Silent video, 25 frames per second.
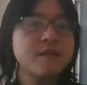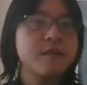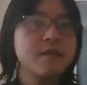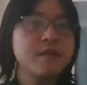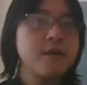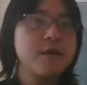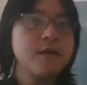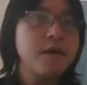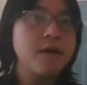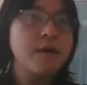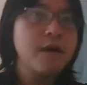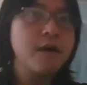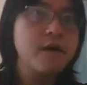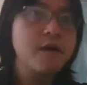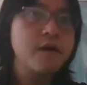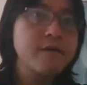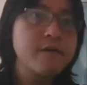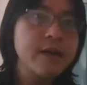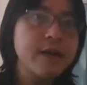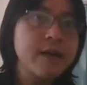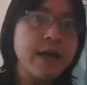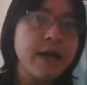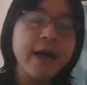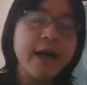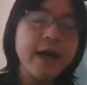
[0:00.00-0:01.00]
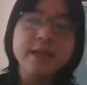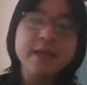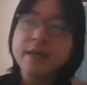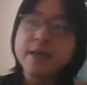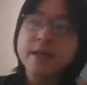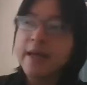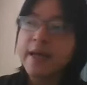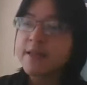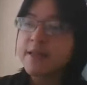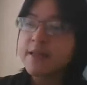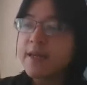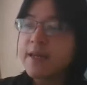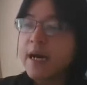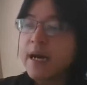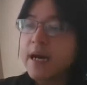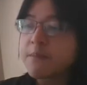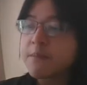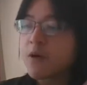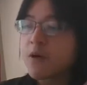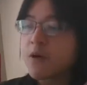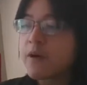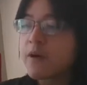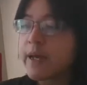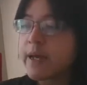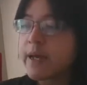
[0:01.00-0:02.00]
of either getting up or
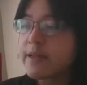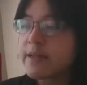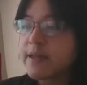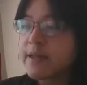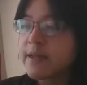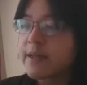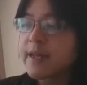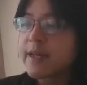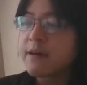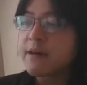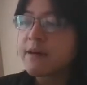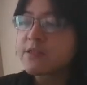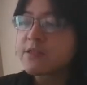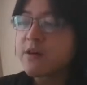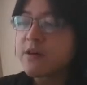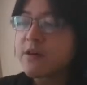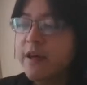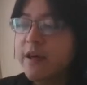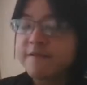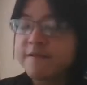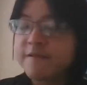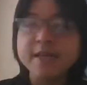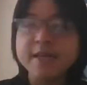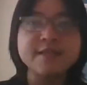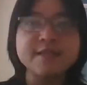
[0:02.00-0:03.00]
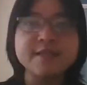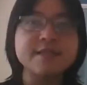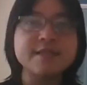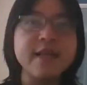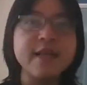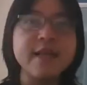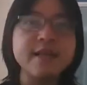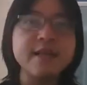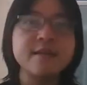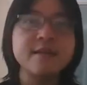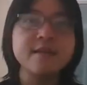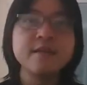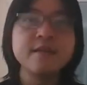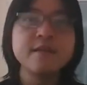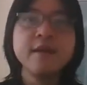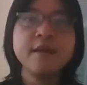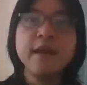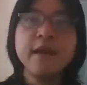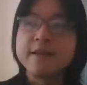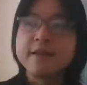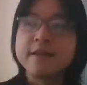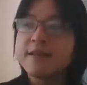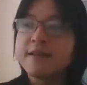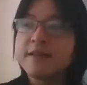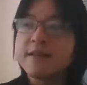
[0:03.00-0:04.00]
getting down. So if the state,
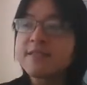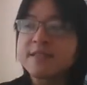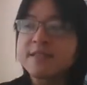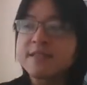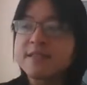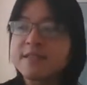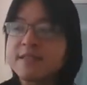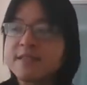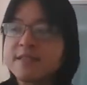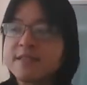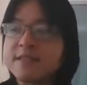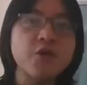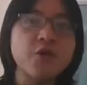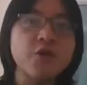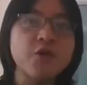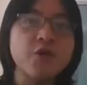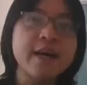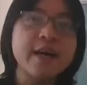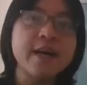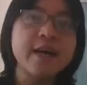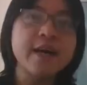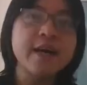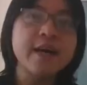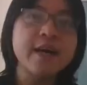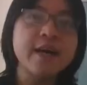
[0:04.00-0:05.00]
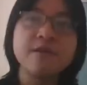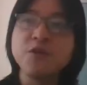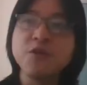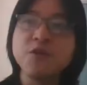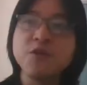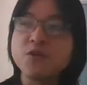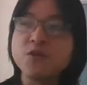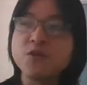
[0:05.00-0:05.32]
this is like the Schrodinger cat, you don't know